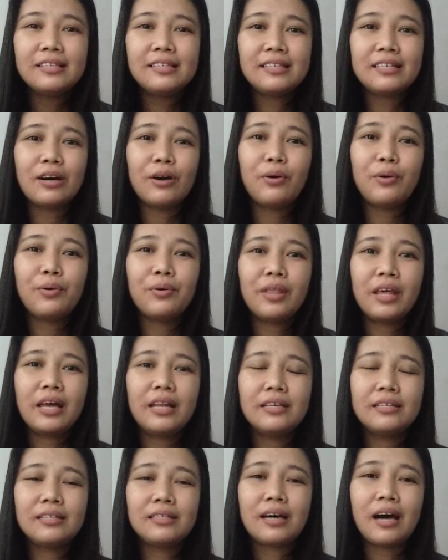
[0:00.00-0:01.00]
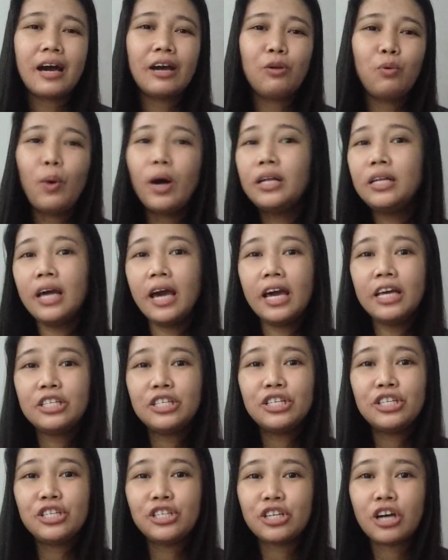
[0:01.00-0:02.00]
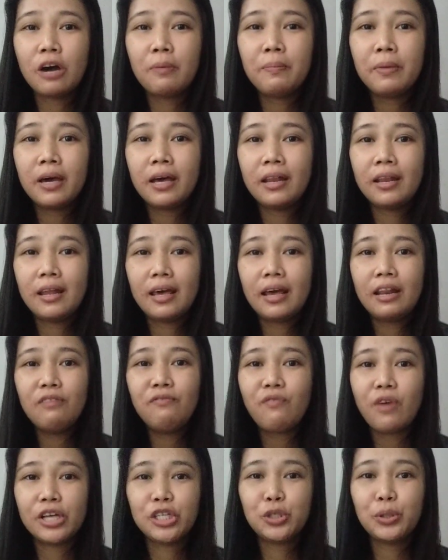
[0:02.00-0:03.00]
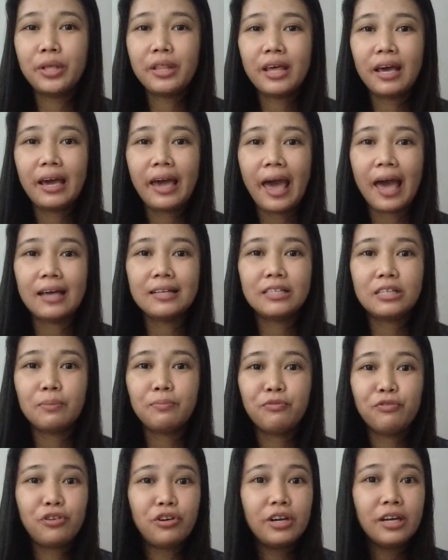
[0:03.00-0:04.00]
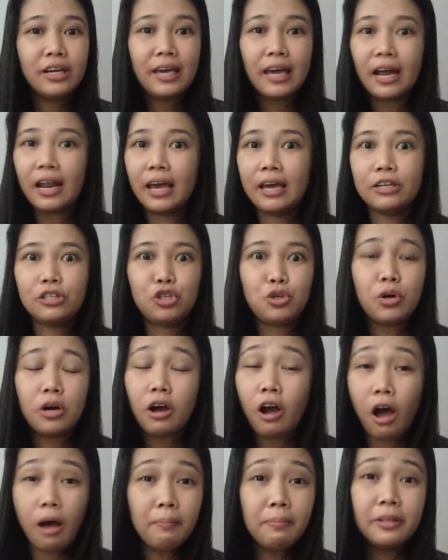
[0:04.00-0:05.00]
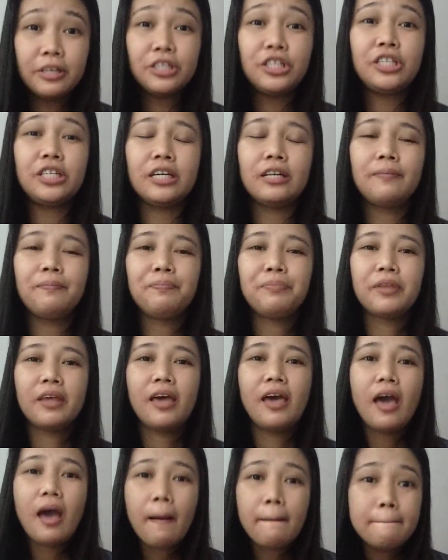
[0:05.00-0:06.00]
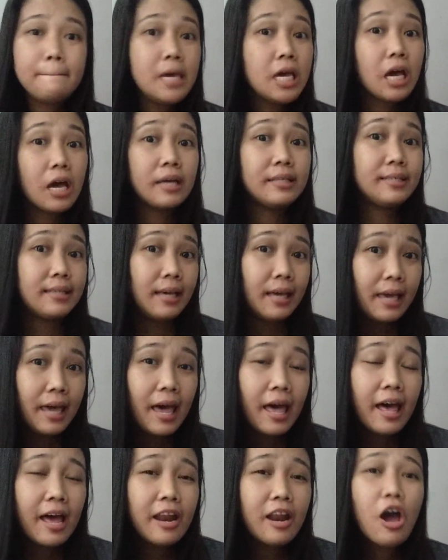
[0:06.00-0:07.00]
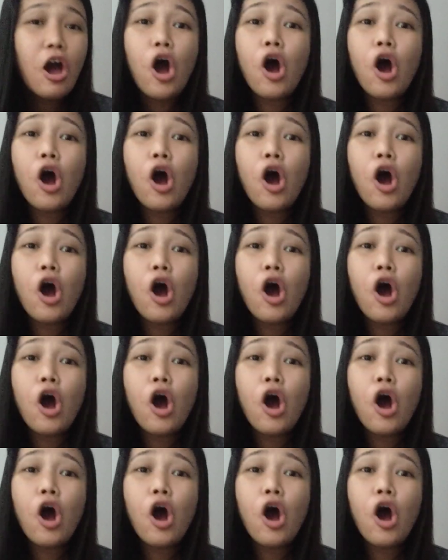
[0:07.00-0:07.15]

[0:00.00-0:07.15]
So they decide one day to stop it, and eventually they end up forgetting to accomplish it. Because again,